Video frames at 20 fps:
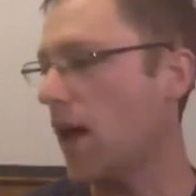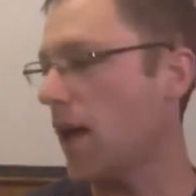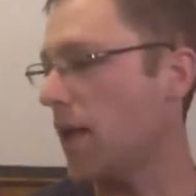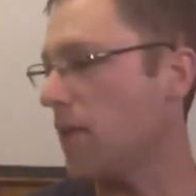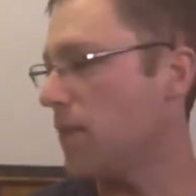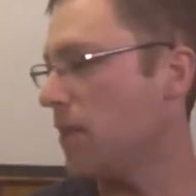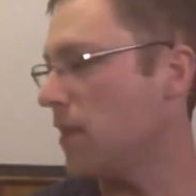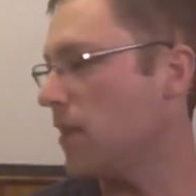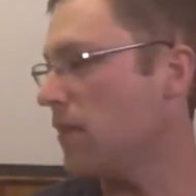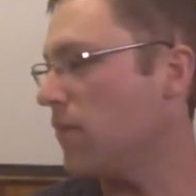I
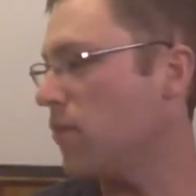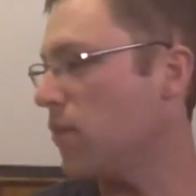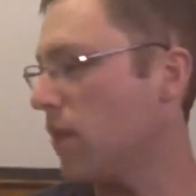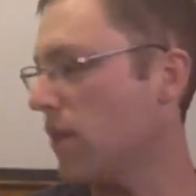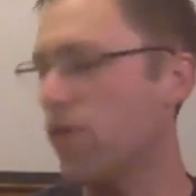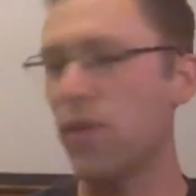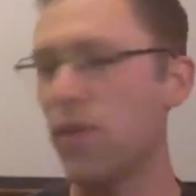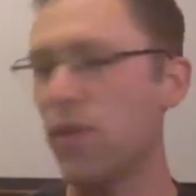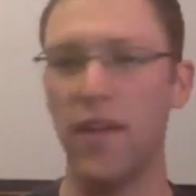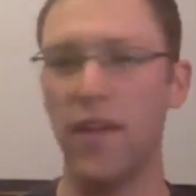mean, if you
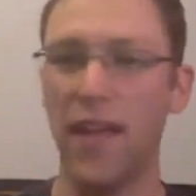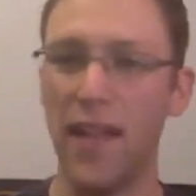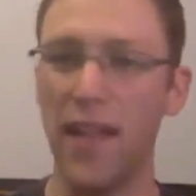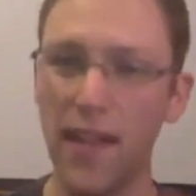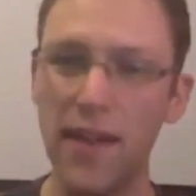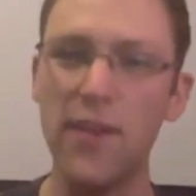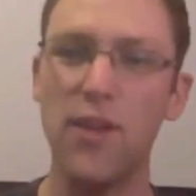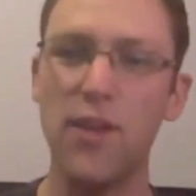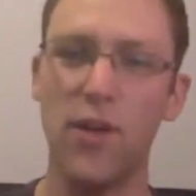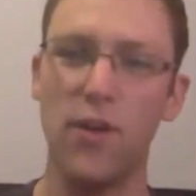ever look at
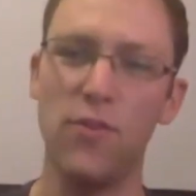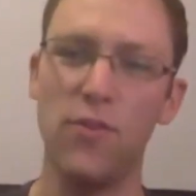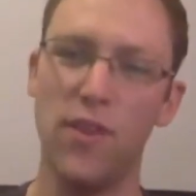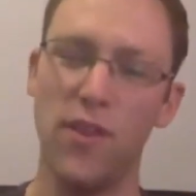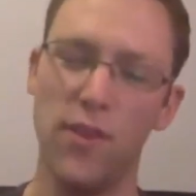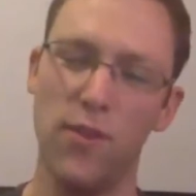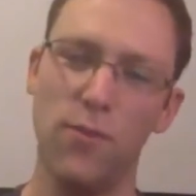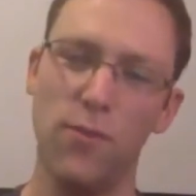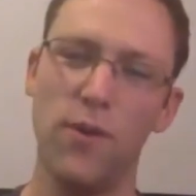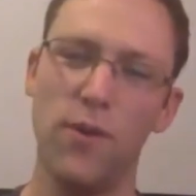any code that
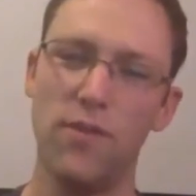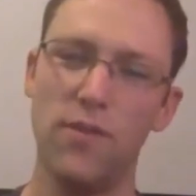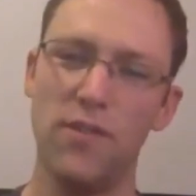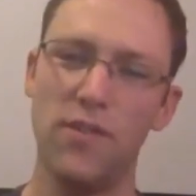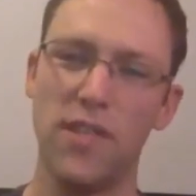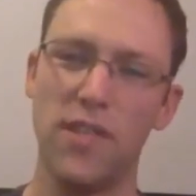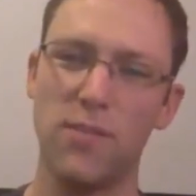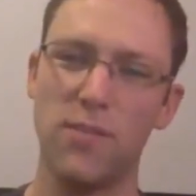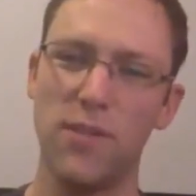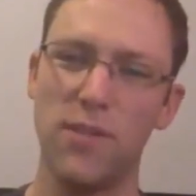you wrote
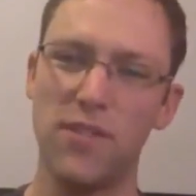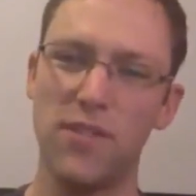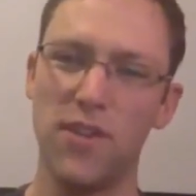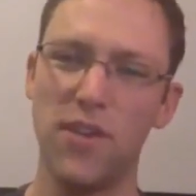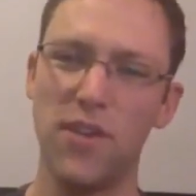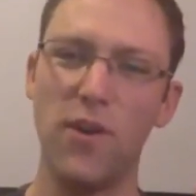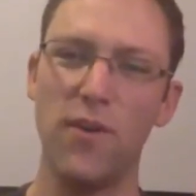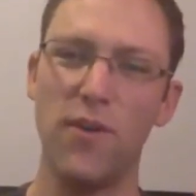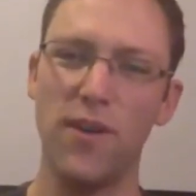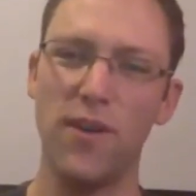6 months
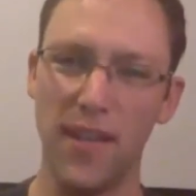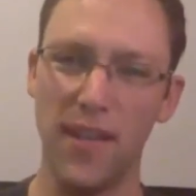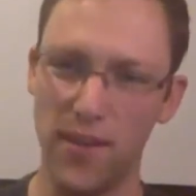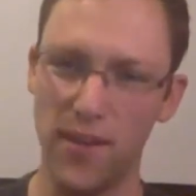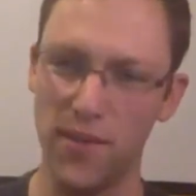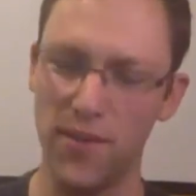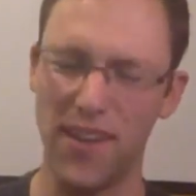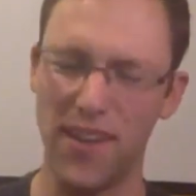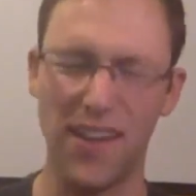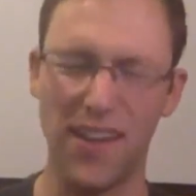ago and
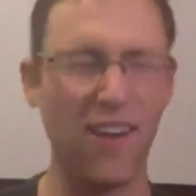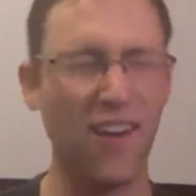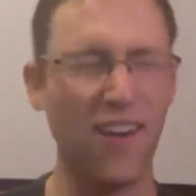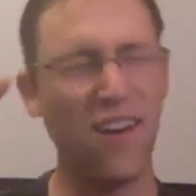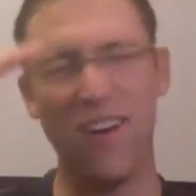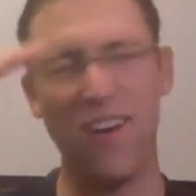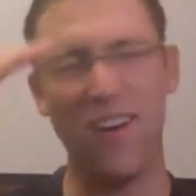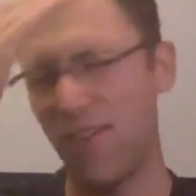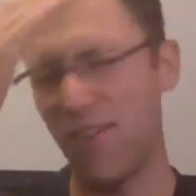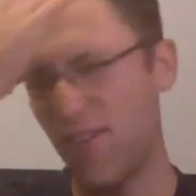you think,
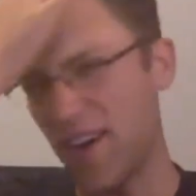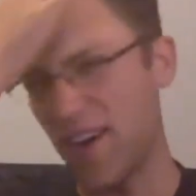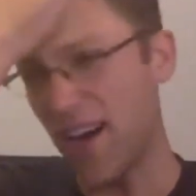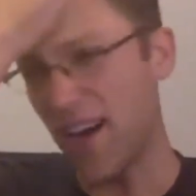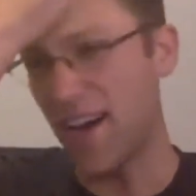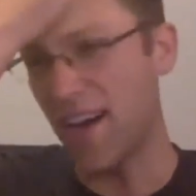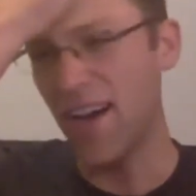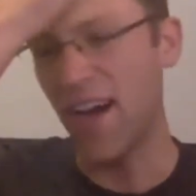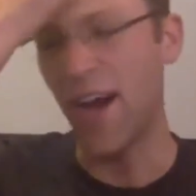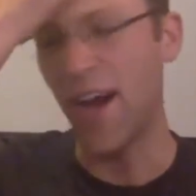oh,
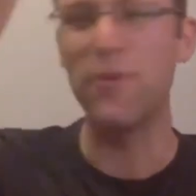I